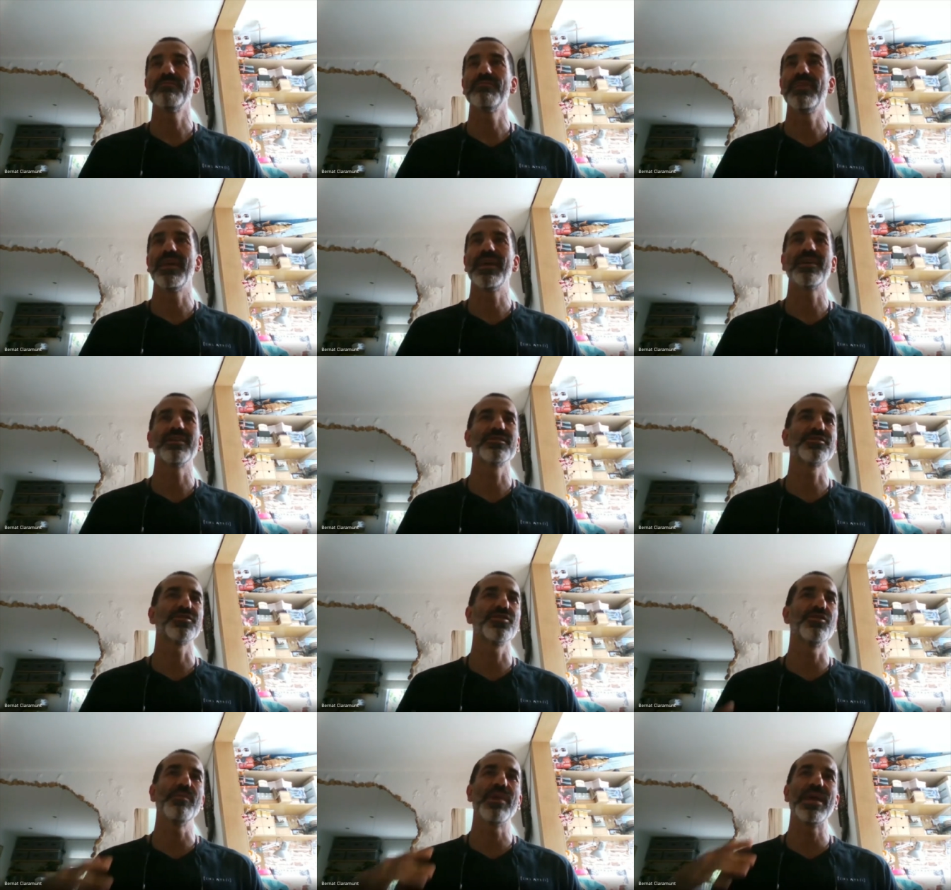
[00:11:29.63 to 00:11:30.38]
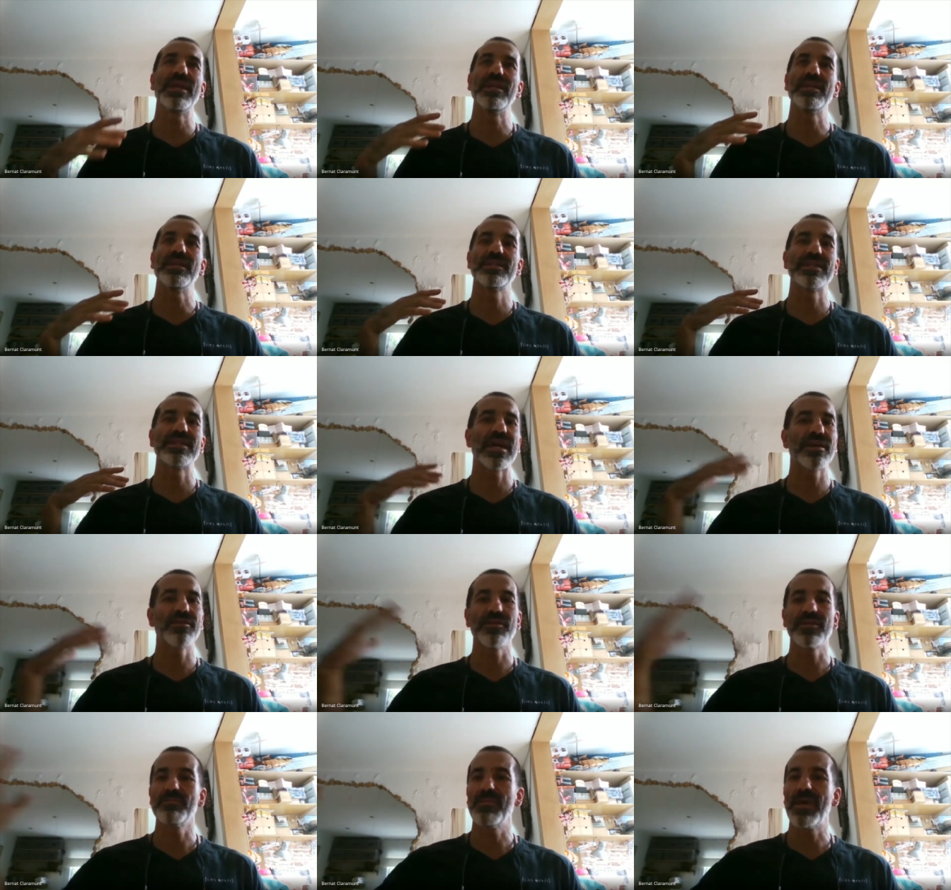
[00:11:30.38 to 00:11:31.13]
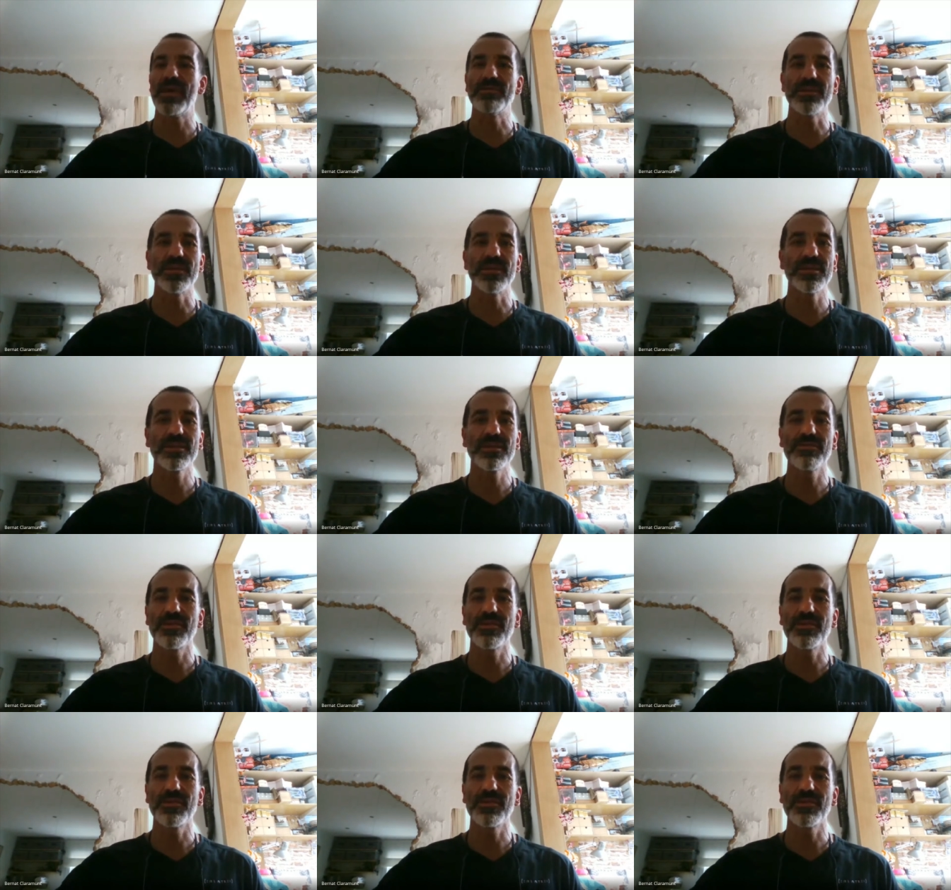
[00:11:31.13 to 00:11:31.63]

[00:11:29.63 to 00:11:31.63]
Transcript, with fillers: there are so many sacred mountains